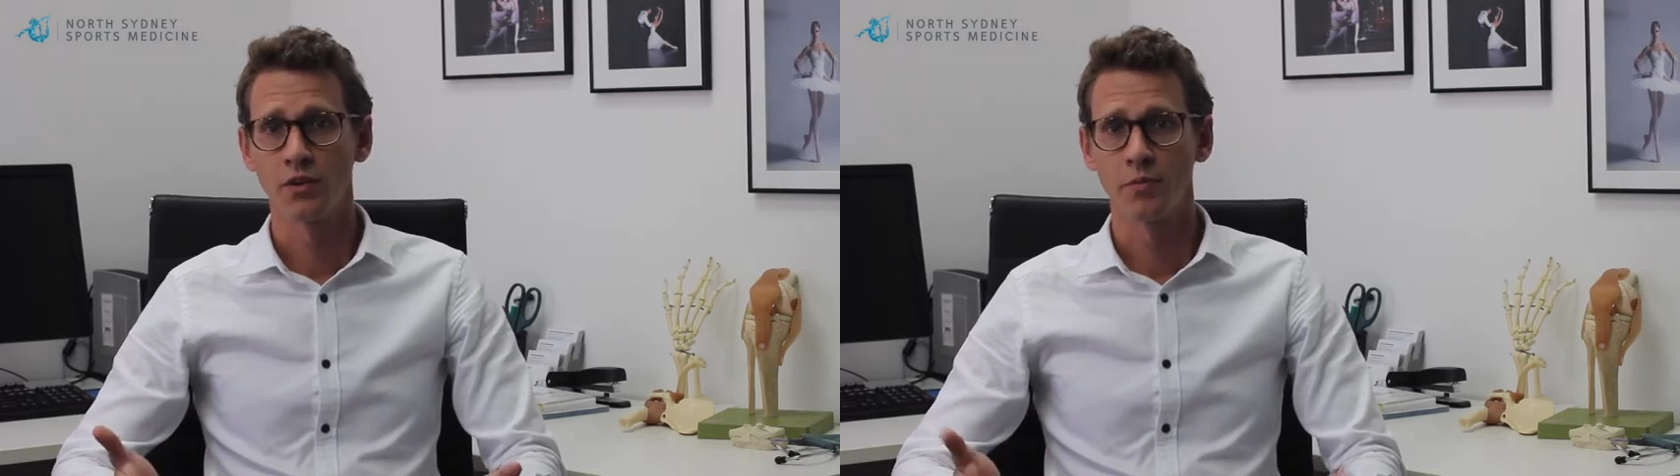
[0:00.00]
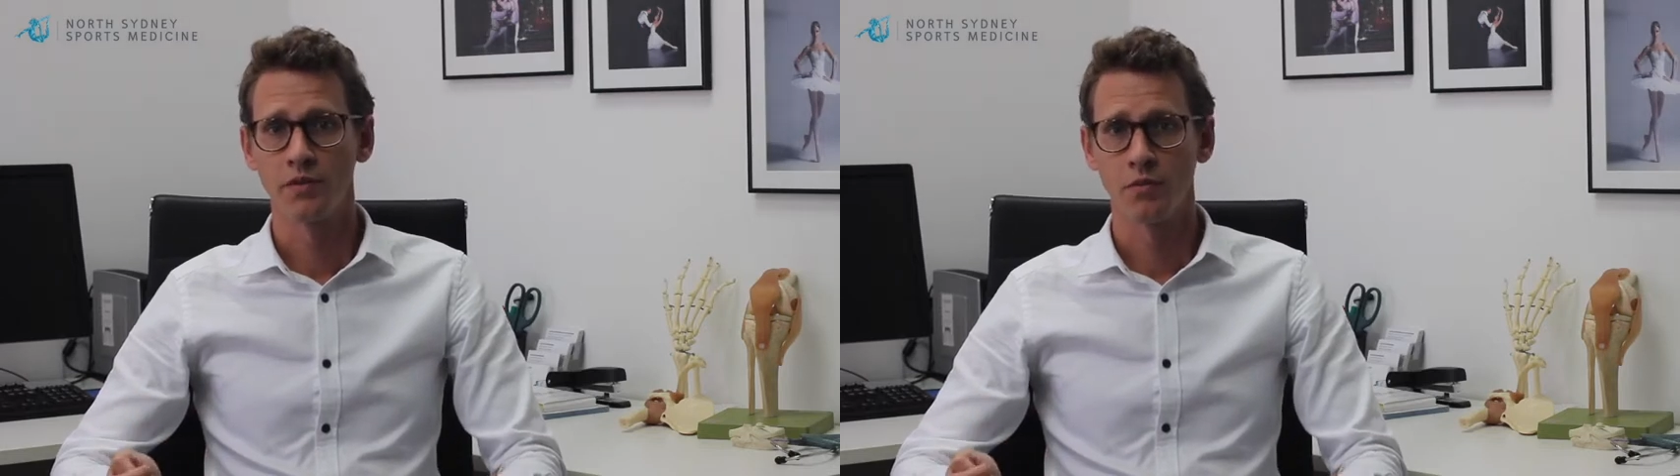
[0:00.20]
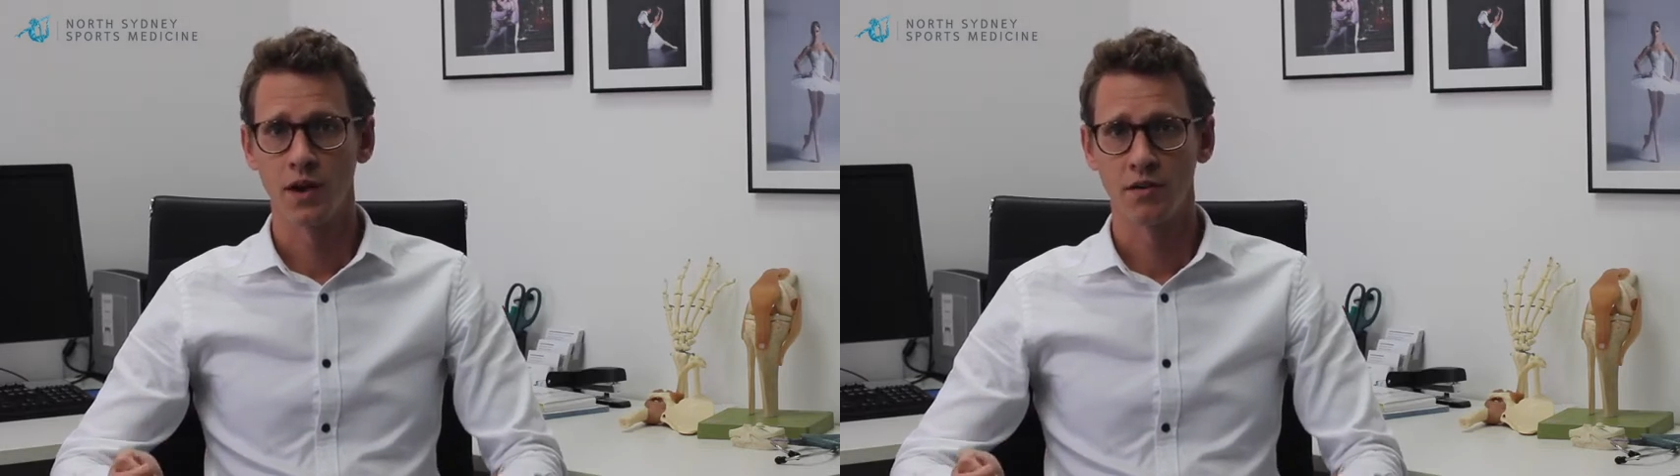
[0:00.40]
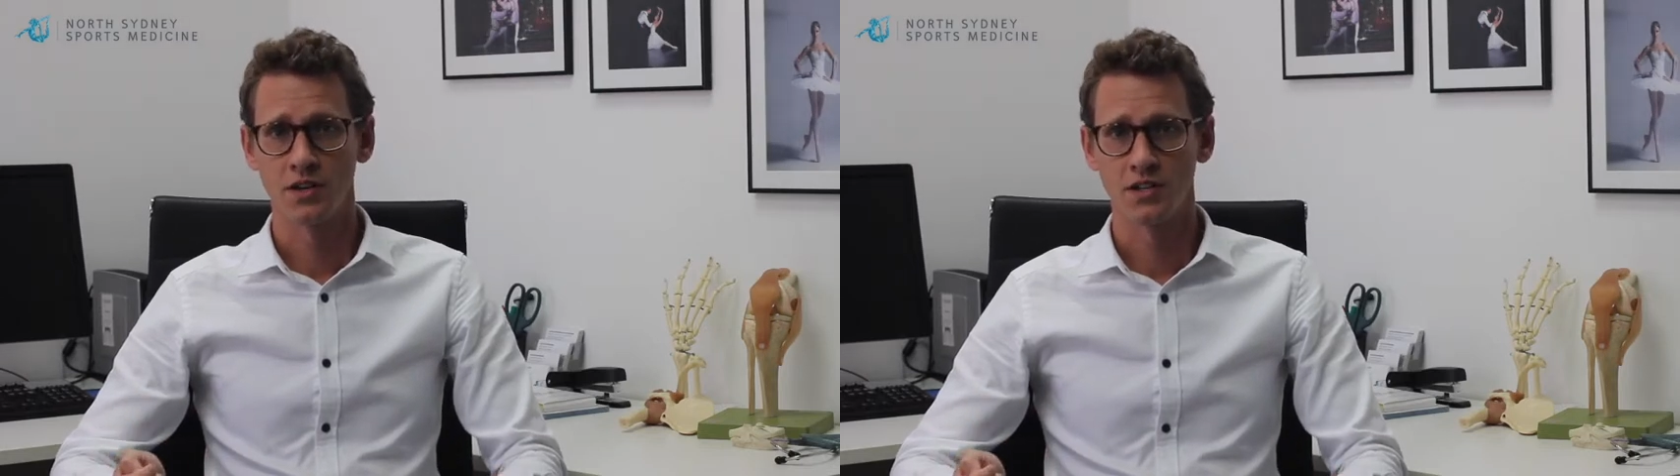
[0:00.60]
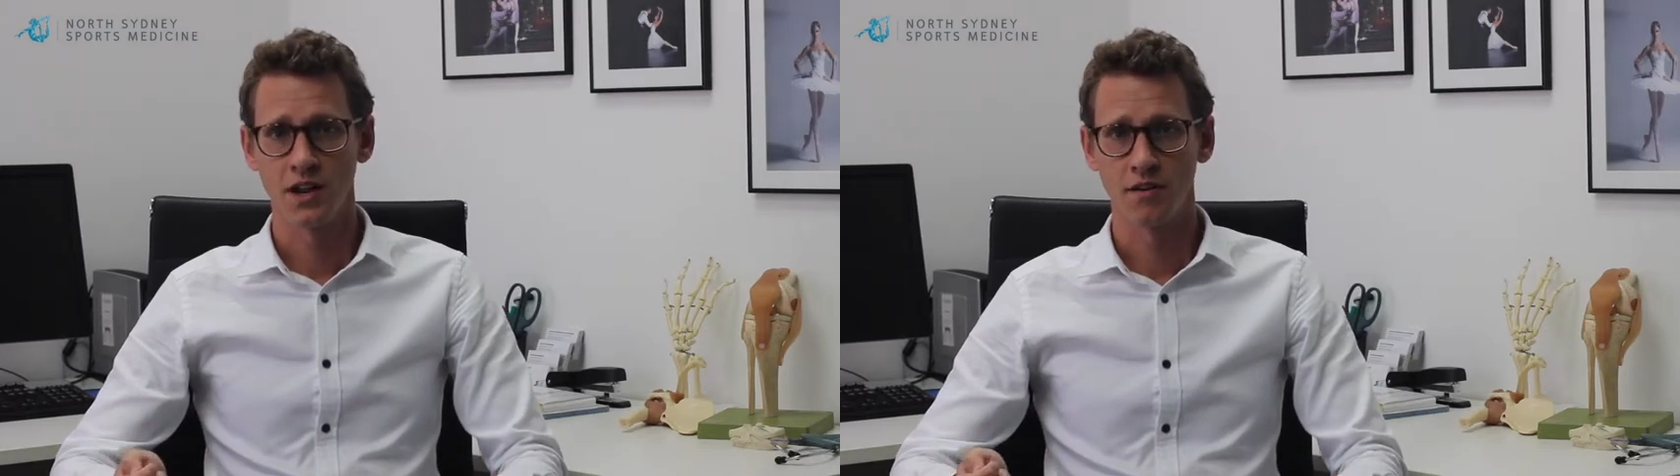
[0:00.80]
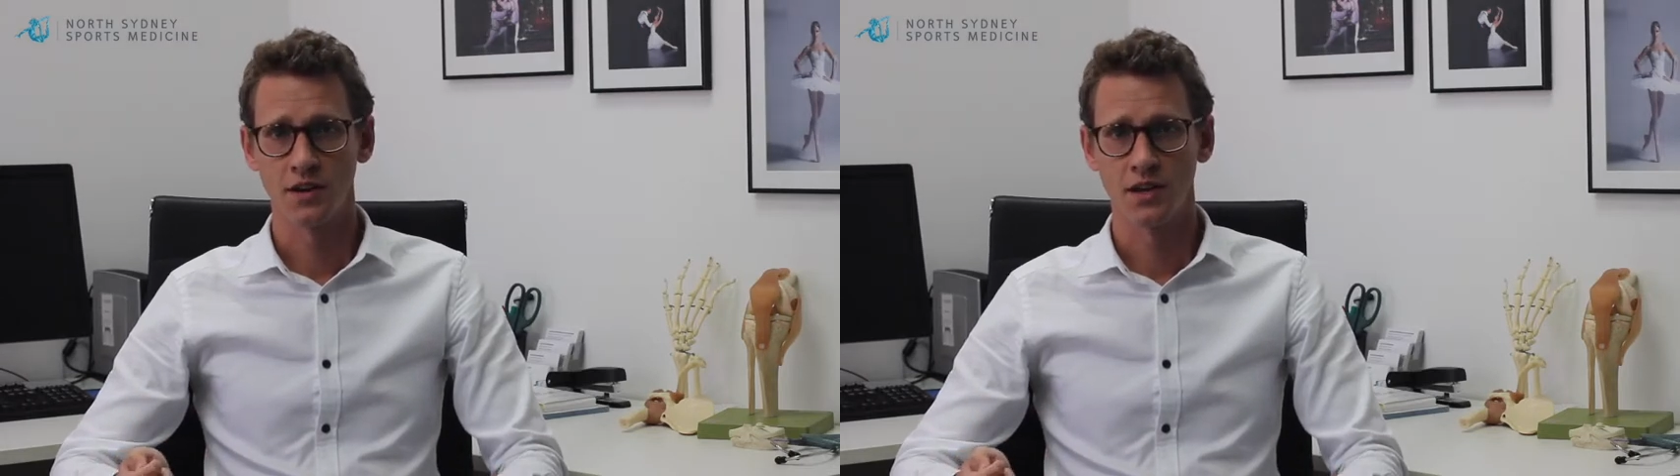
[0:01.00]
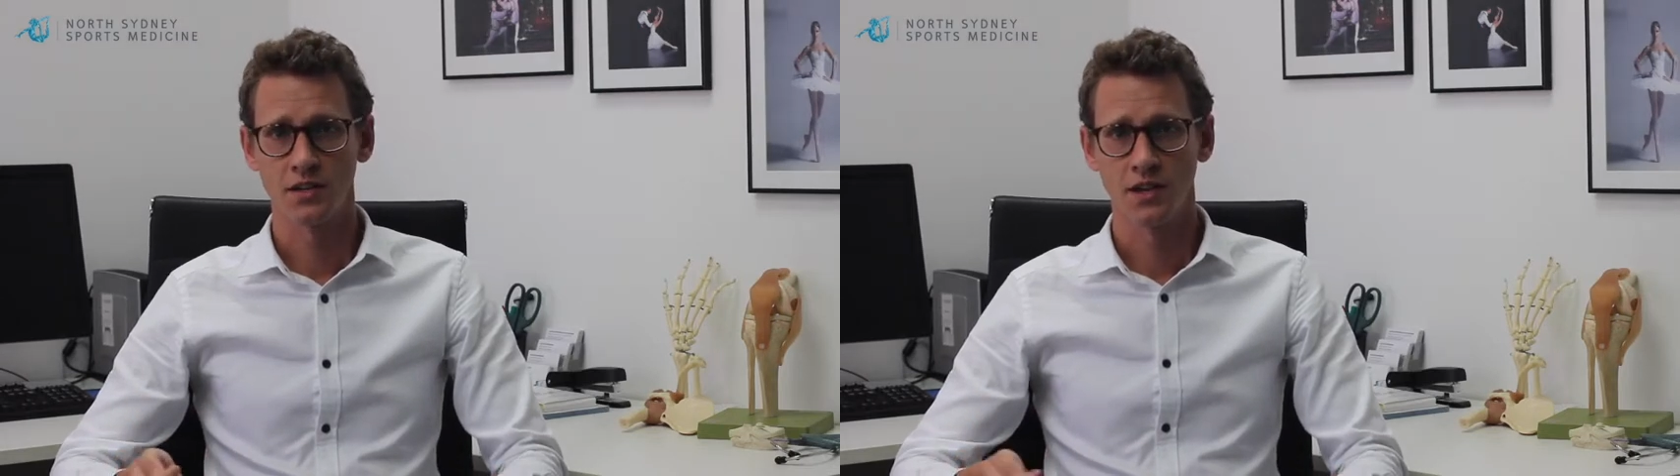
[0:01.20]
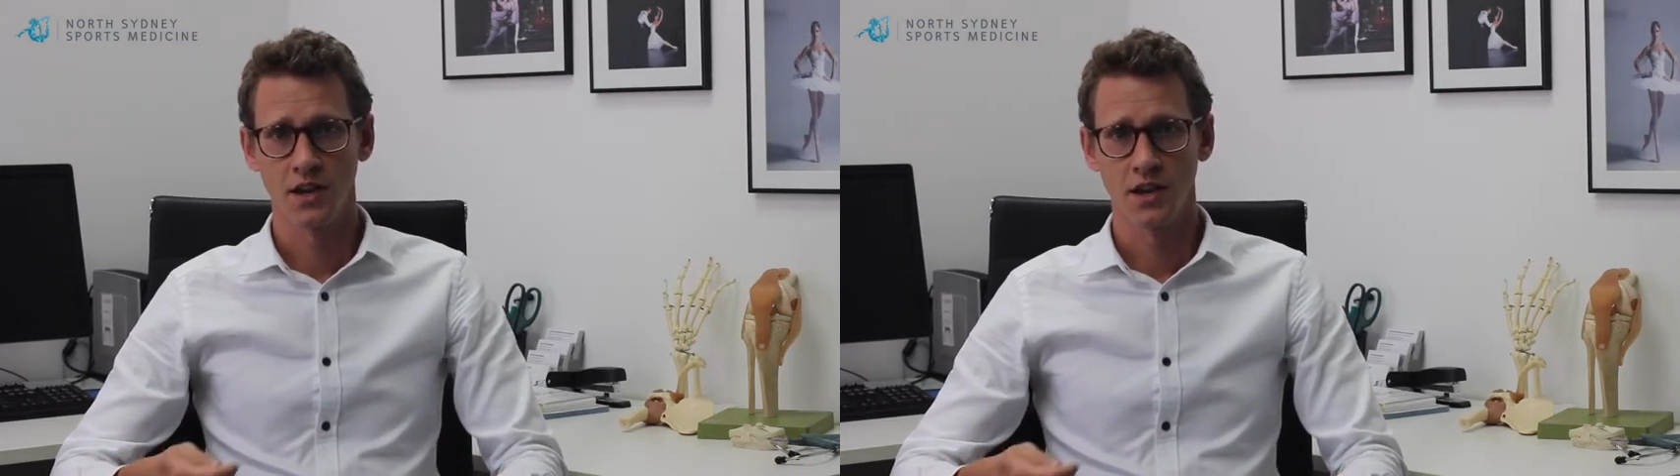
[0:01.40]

a bit of wear and tear in it,